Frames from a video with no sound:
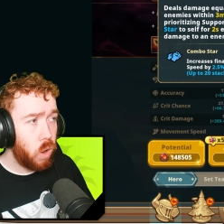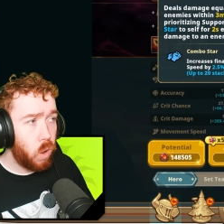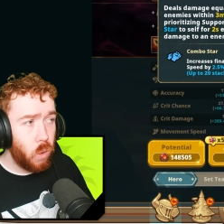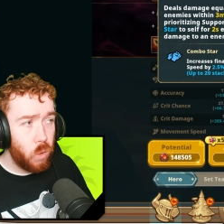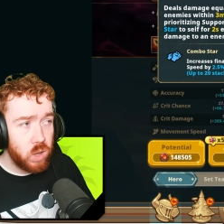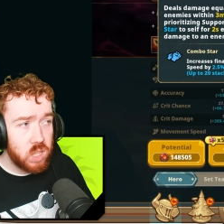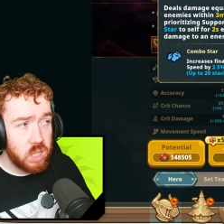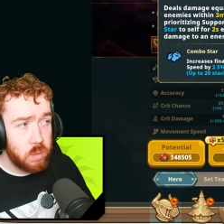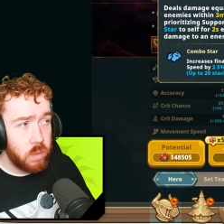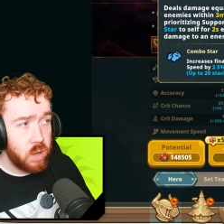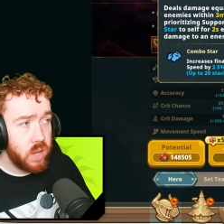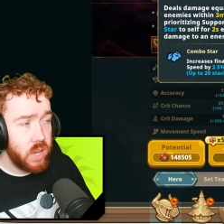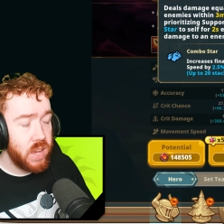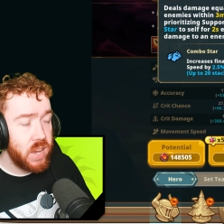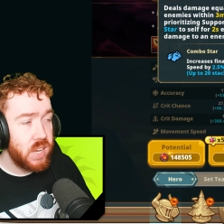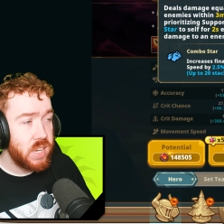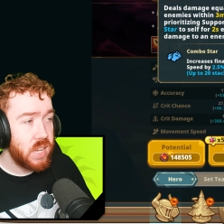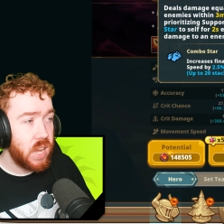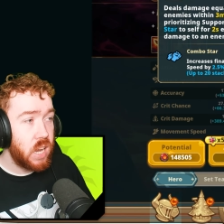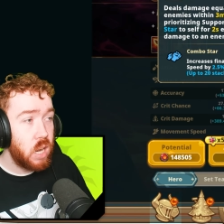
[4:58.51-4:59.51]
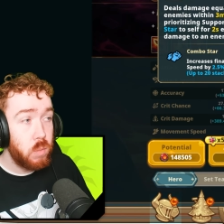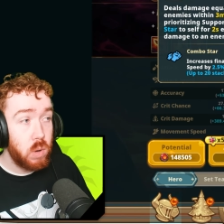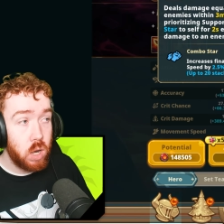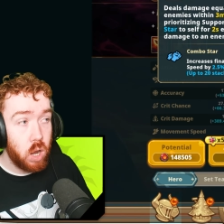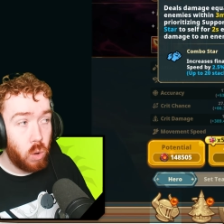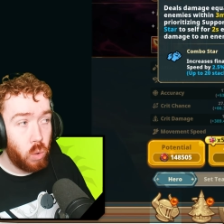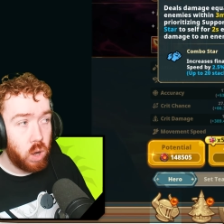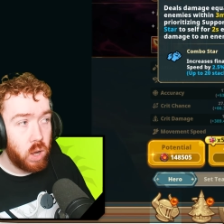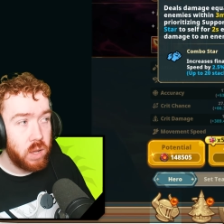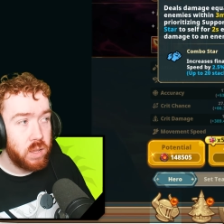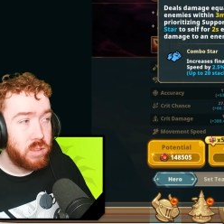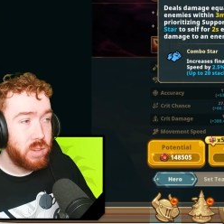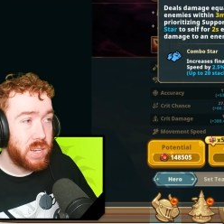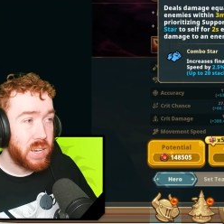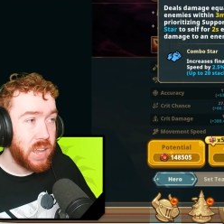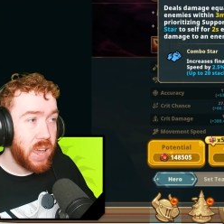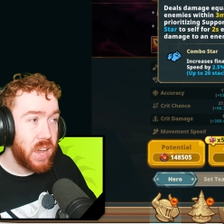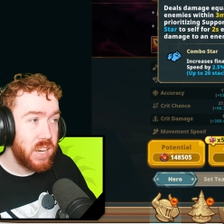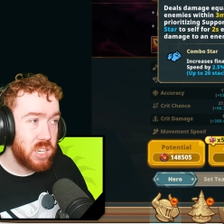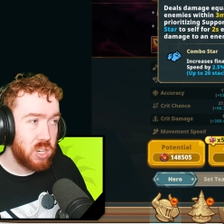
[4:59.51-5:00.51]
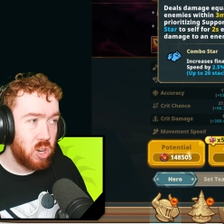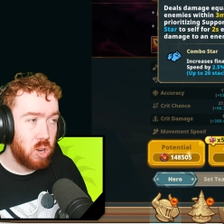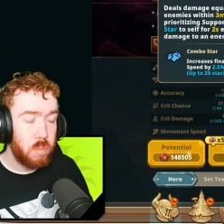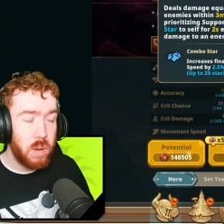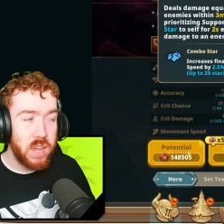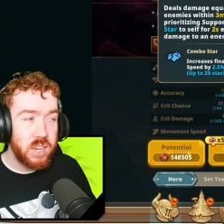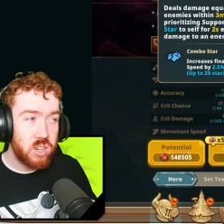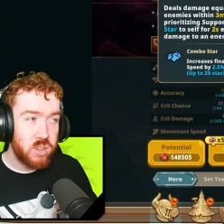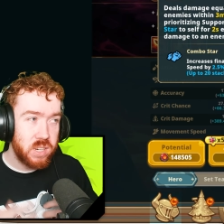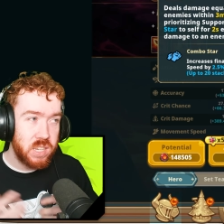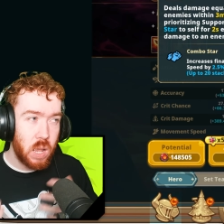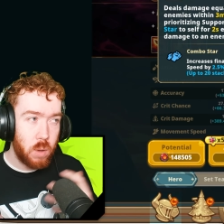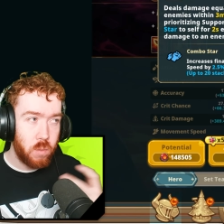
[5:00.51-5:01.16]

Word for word: Ultima is a little bit lower in terms of like Eskino, but Eskino's